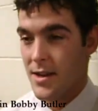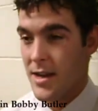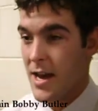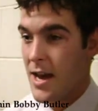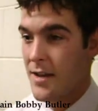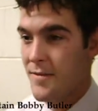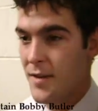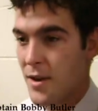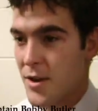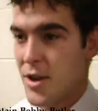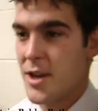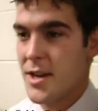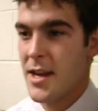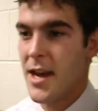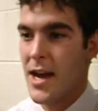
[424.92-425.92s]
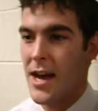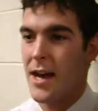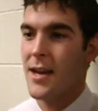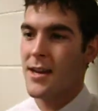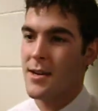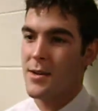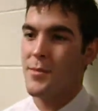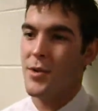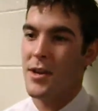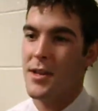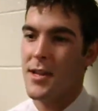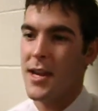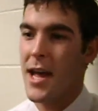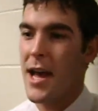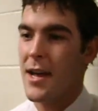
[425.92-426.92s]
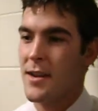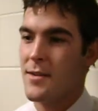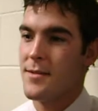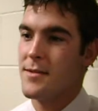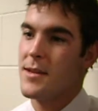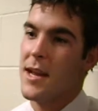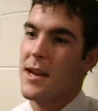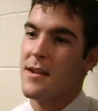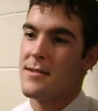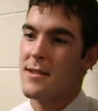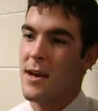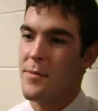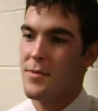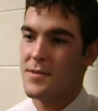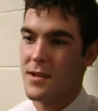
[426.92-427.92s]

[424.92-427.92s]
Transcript: Yeah, it felt good to put in the net and get us up,